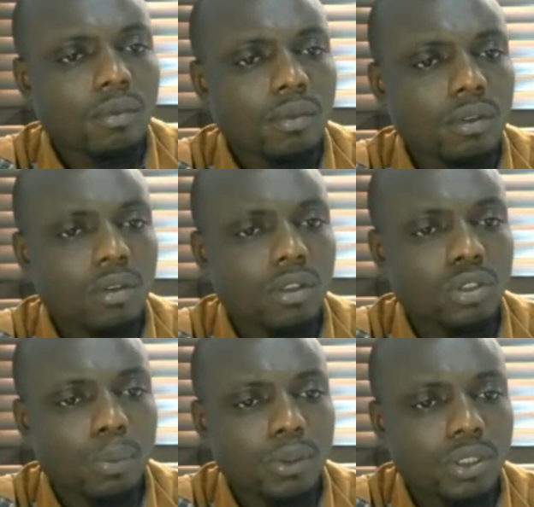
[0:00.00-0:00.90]
your
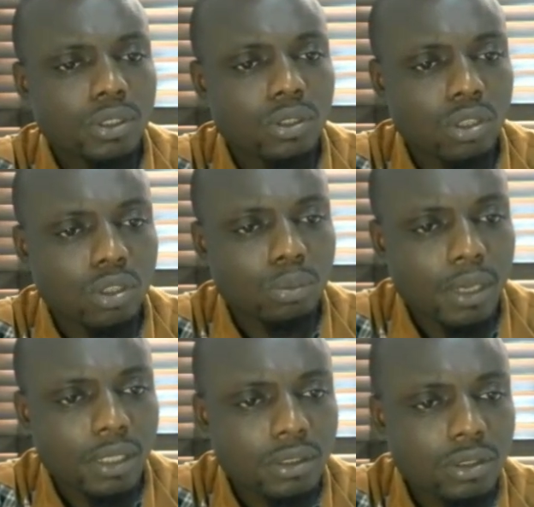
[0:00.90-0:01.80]
supporting
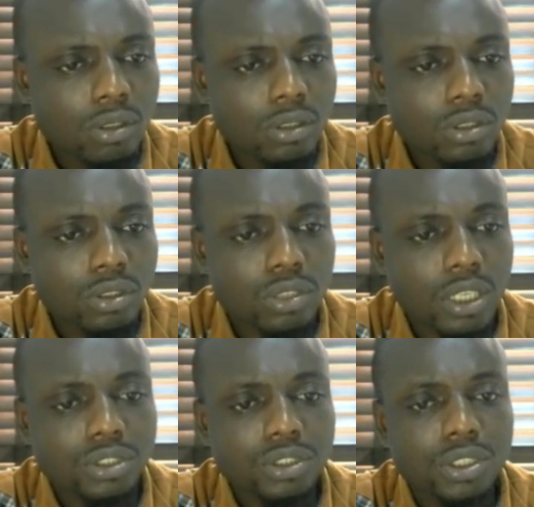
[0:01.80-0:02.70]
documents, your
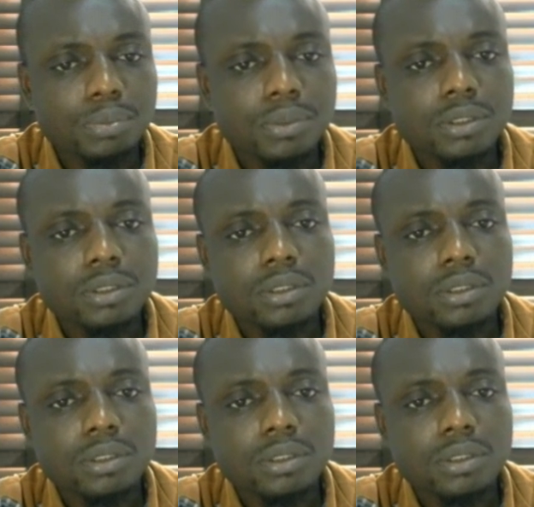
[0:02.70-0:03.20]
transcript,